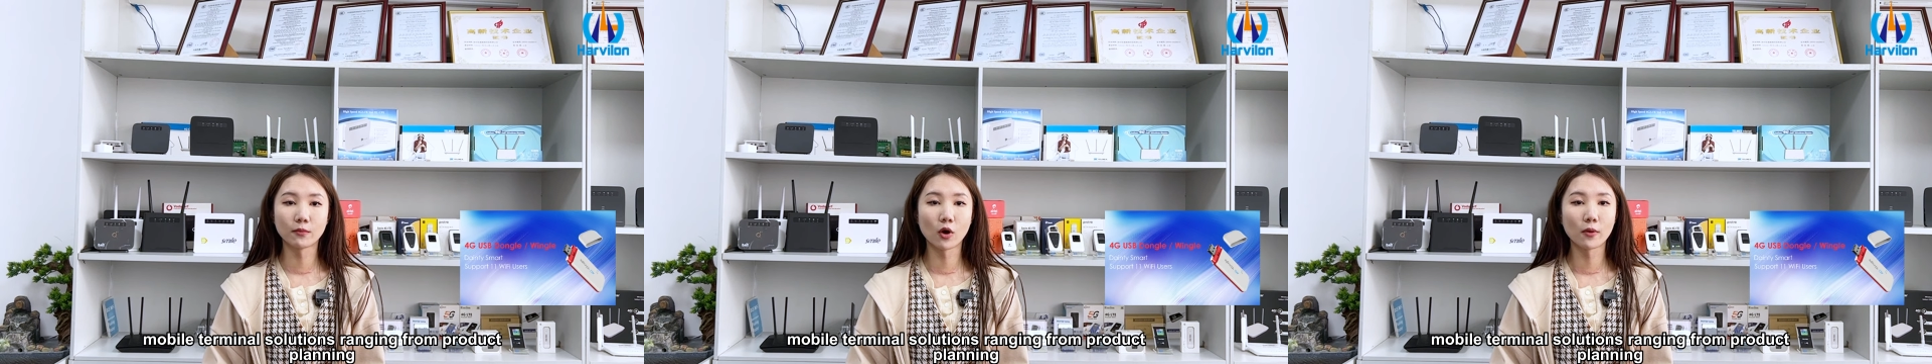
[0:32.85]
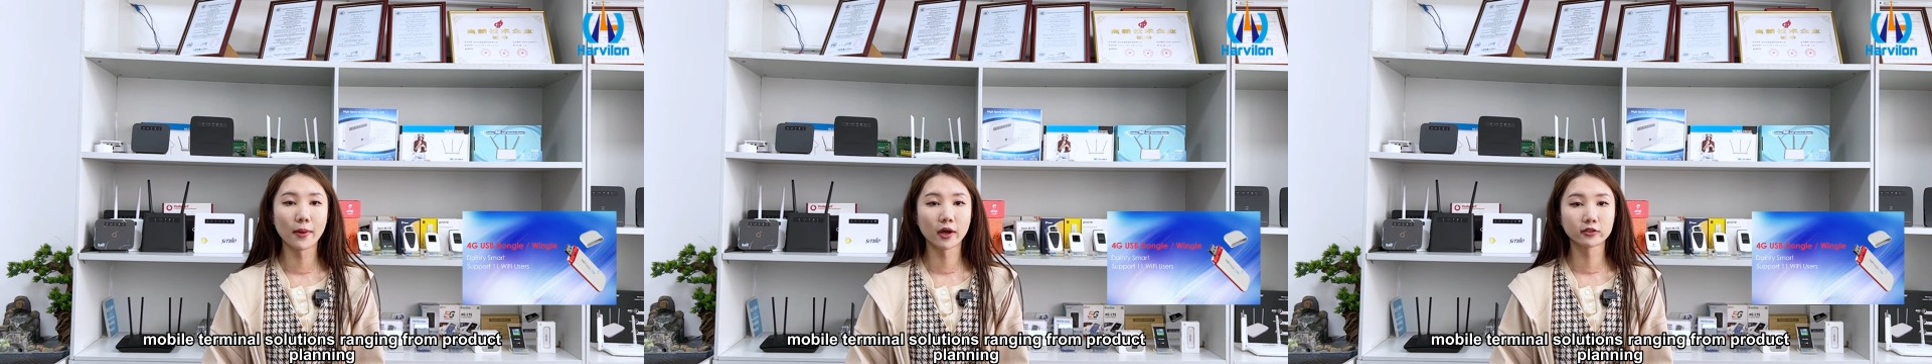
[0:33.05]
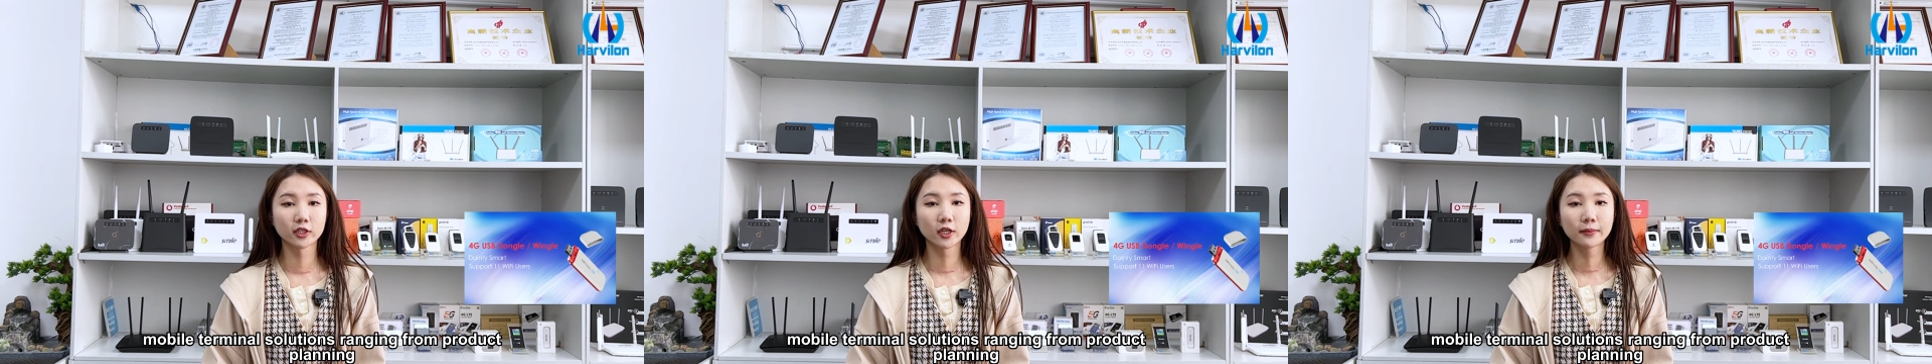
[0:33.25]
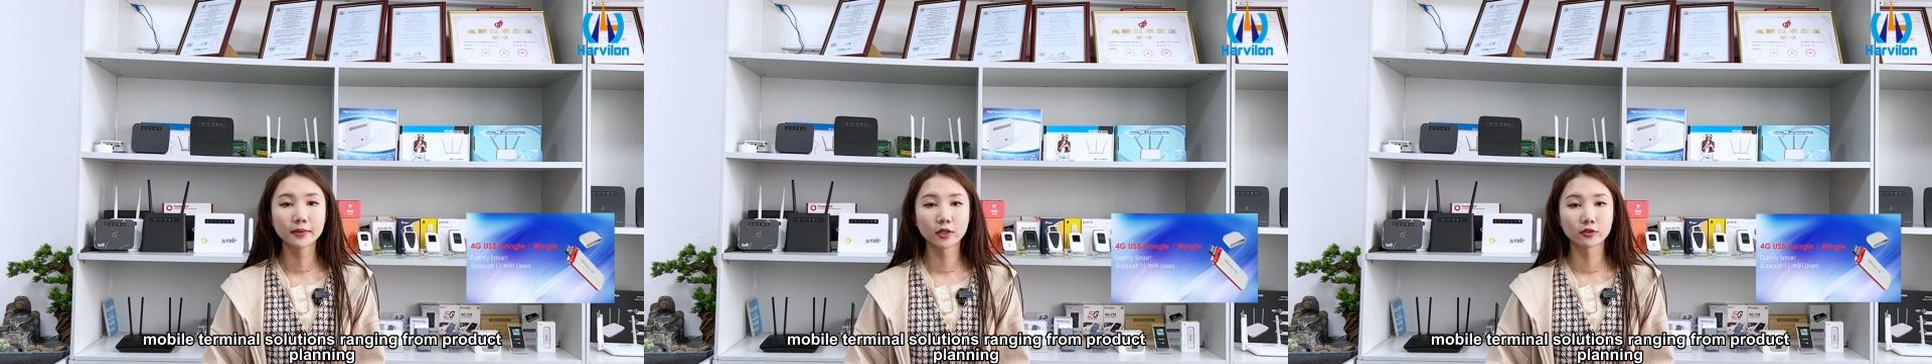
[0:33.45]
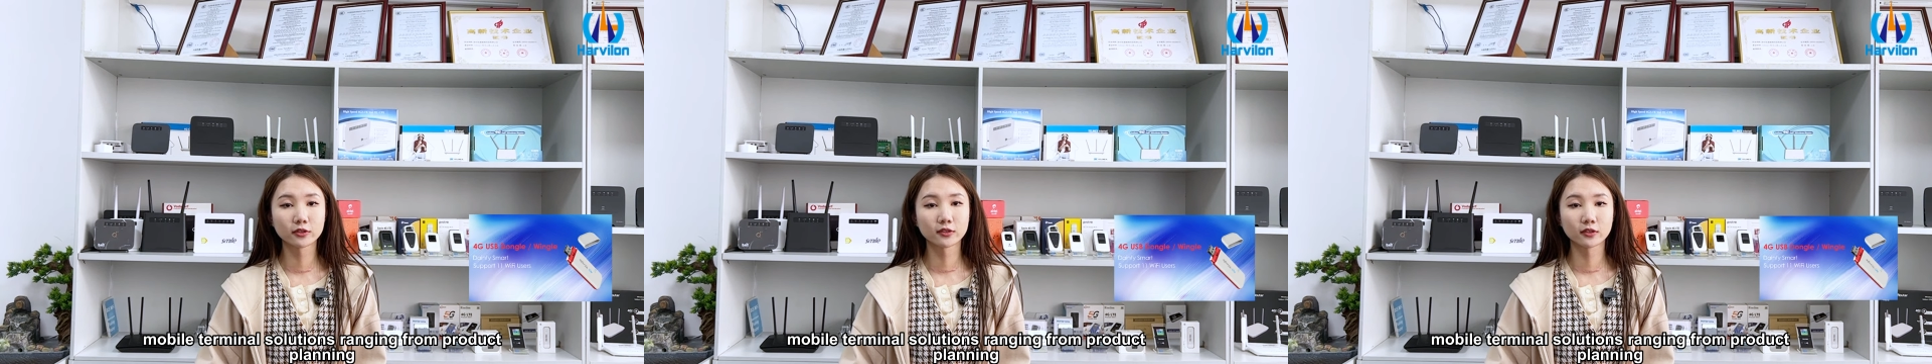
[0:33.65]
mobile
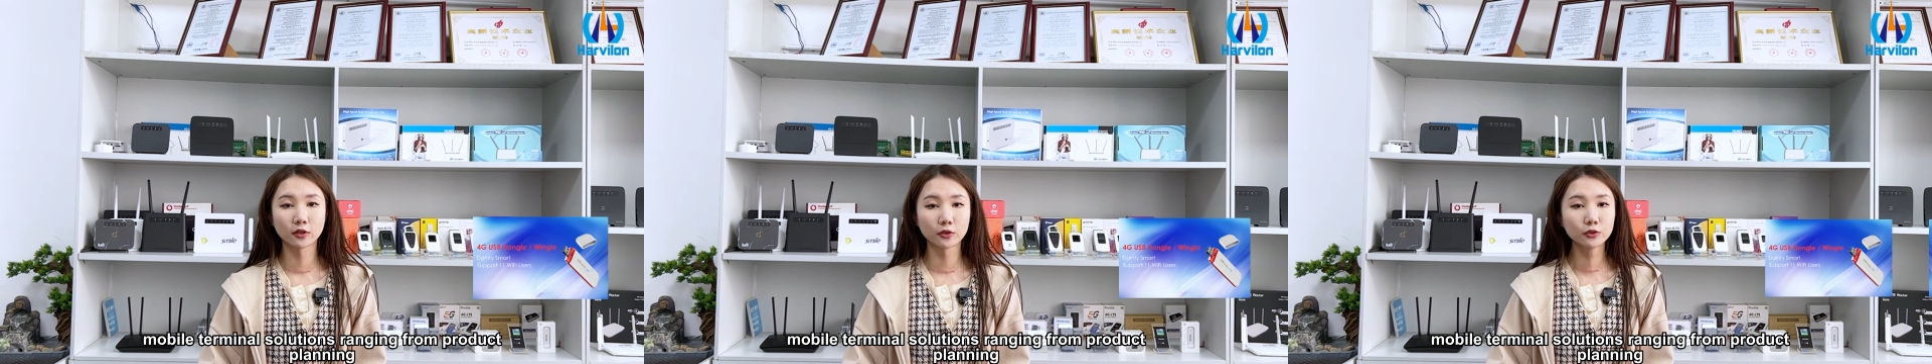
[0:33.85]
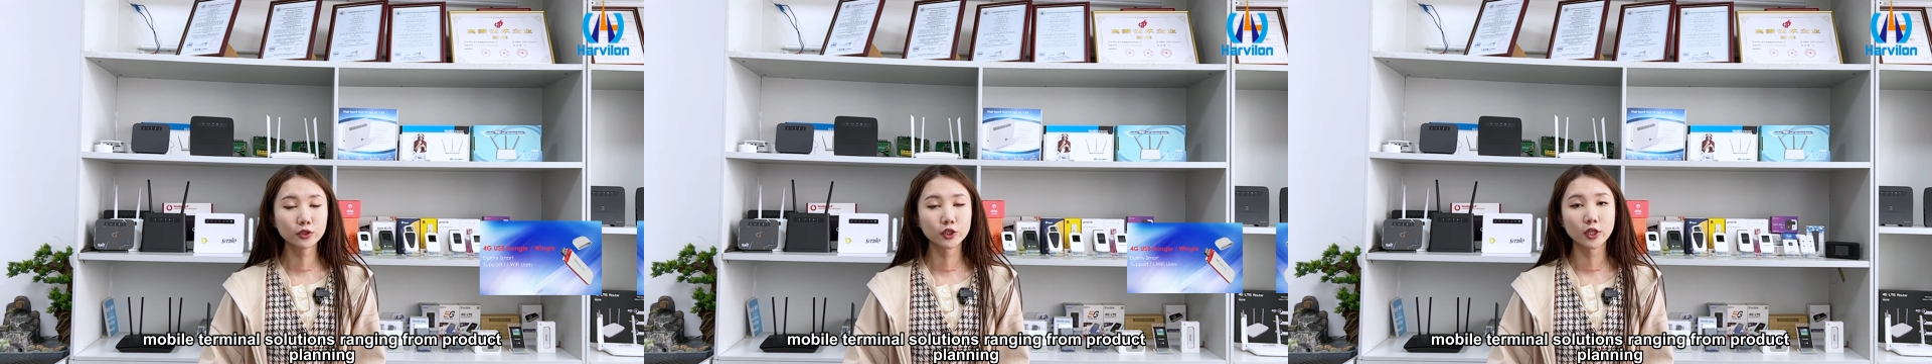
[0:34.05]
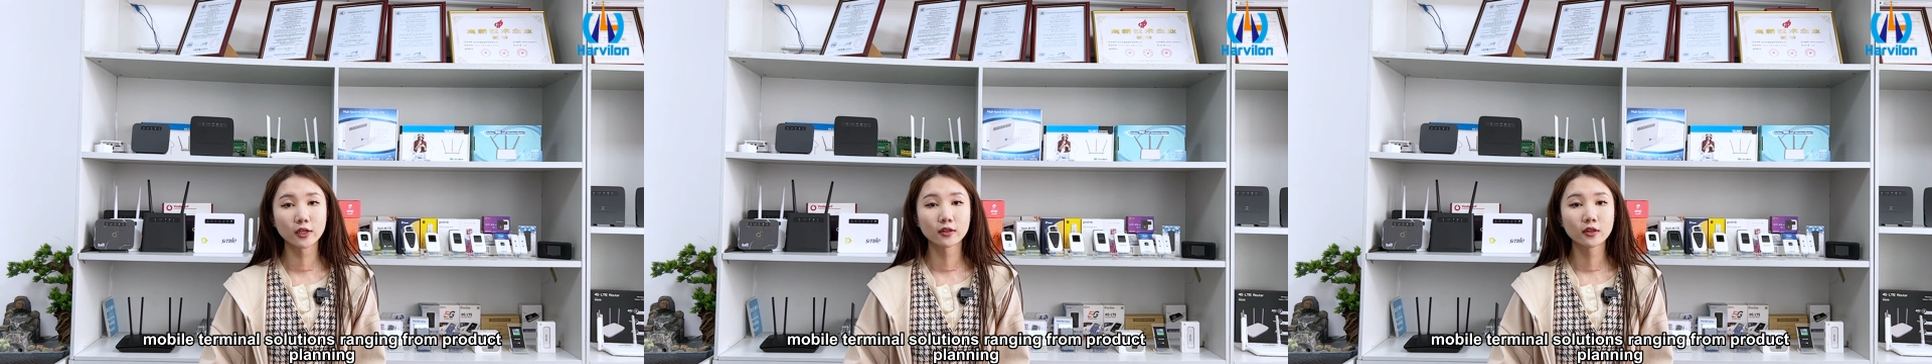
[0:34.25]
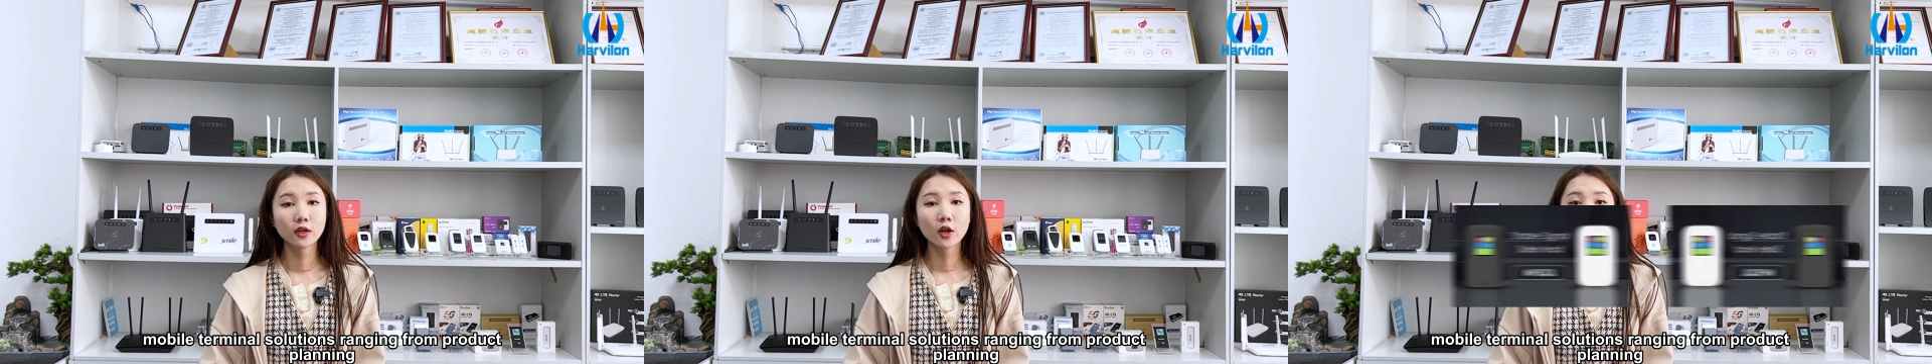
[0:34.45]
terminal solutions,